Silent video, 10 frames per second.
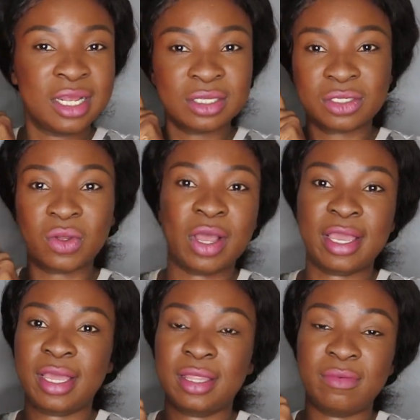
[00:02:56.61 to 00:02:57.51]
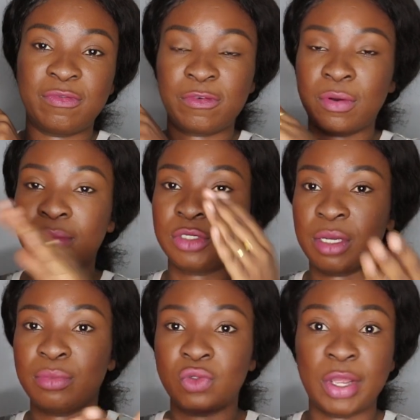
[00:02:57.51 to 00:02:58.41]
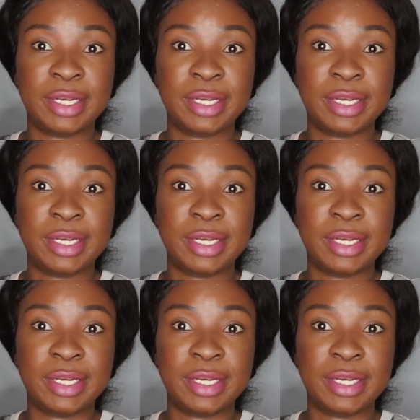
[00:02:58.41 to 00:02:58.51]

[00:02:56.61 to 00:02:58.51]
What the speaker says: So I get them from Chemdo.